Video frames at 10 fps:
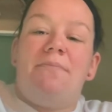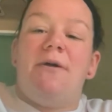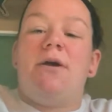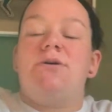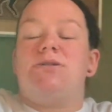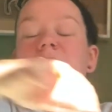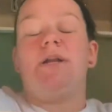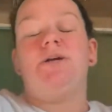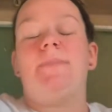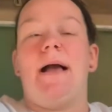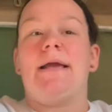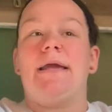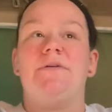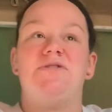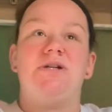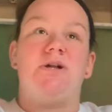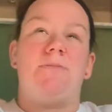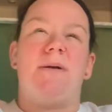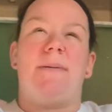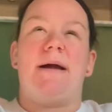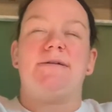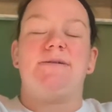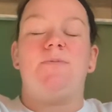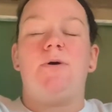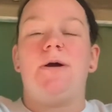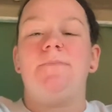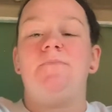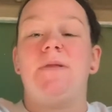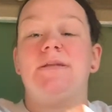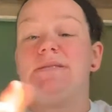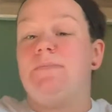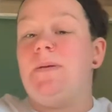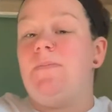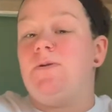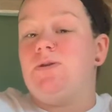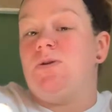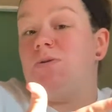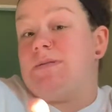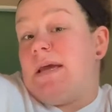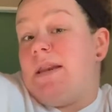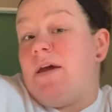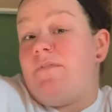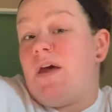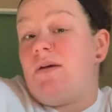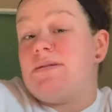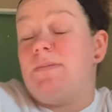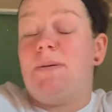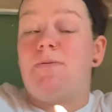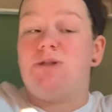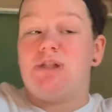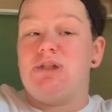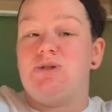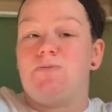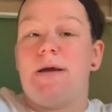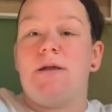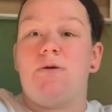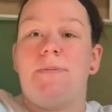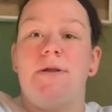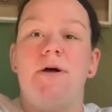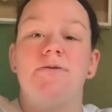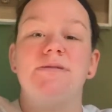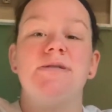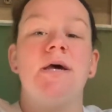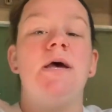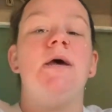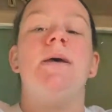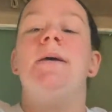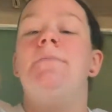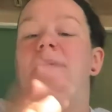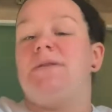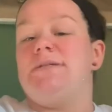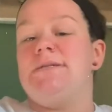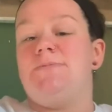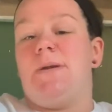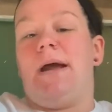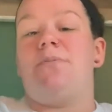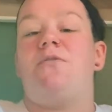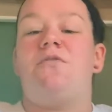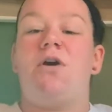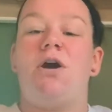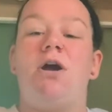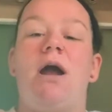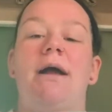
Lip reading: that goes around your back and gives you a little bit of back support. And some people don't use any of it. Some people just use regular pillows. But this is what I prefer. I